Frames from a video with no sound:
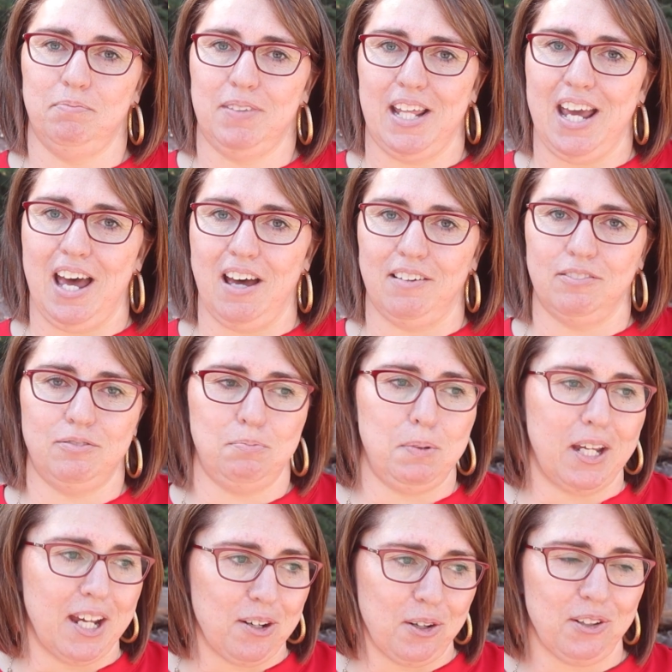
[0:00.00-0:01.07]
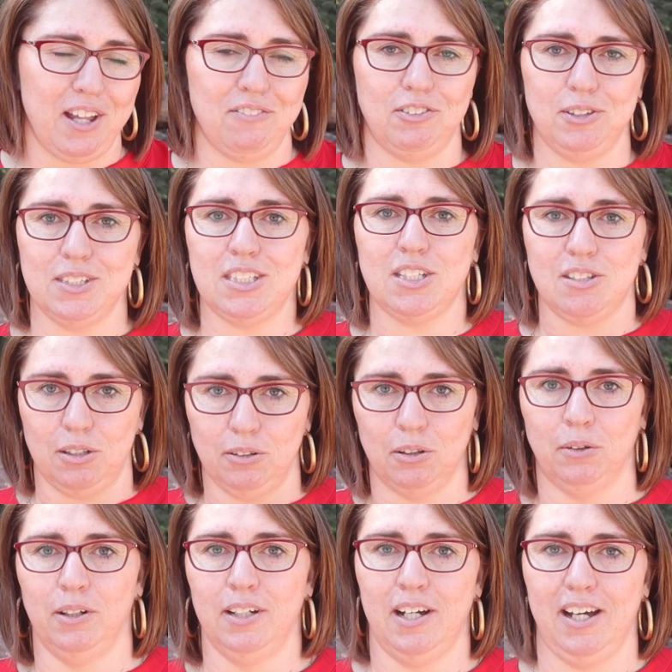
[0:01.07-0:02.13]
They have beginner levels
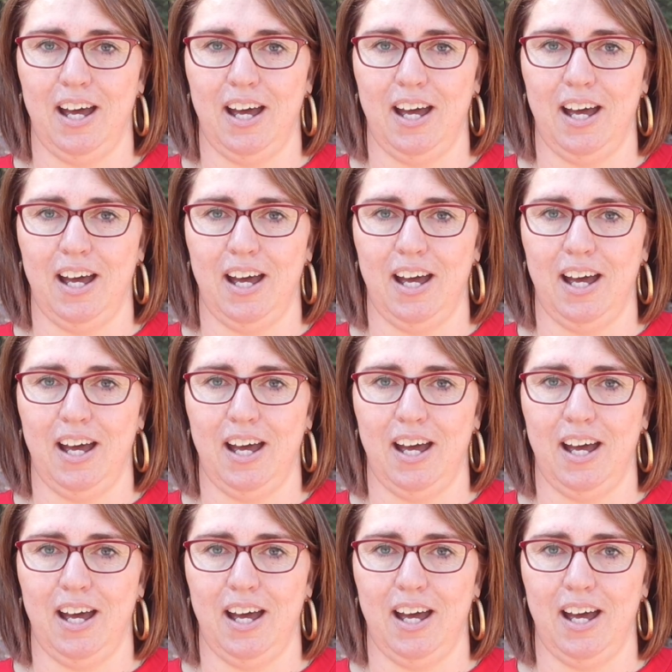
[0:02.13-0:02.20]
to